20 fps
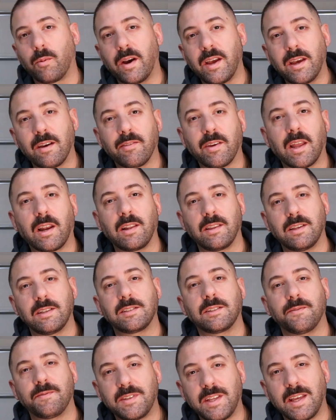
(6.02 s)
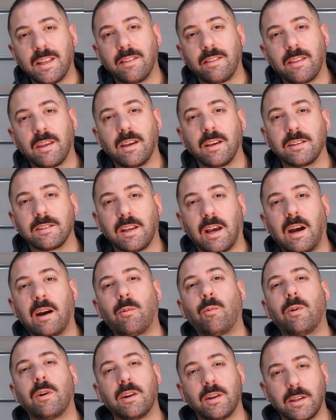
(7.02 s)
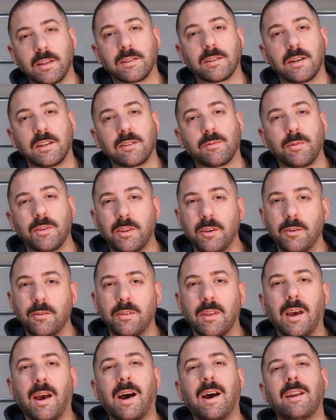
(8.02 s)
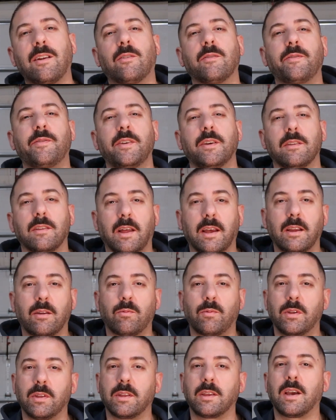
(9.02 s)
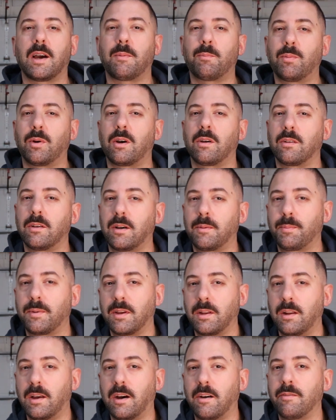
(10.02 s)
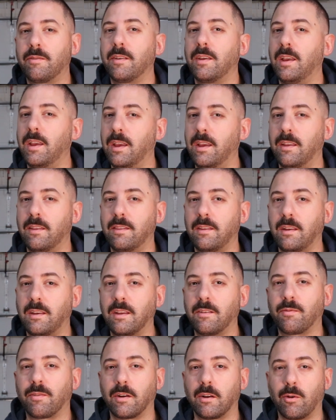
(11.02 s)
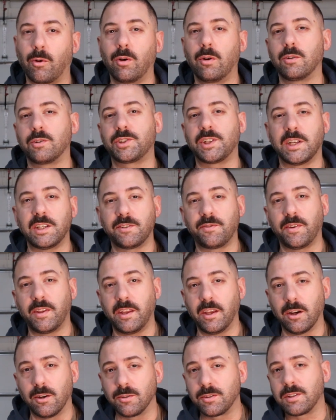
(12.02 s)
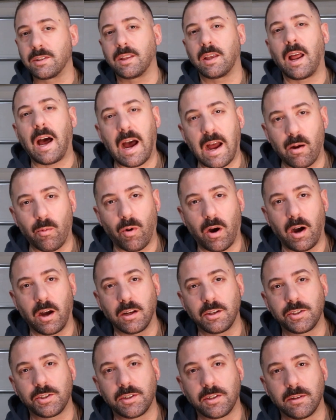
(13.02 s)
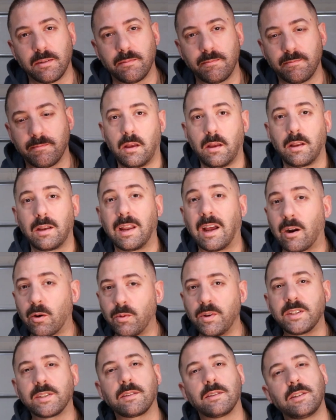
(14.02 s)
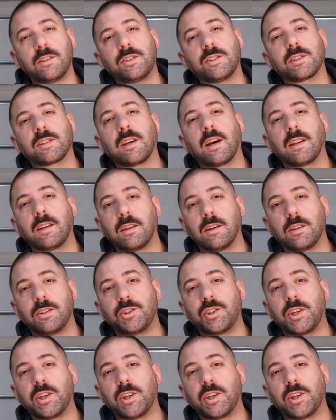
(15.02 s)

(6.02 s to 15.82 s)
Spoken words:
way, I've got a list of 10 things I want to discuss with you that I don't feel like really got brought up enough in the different oil change videos that I watched. Now, I recently just got done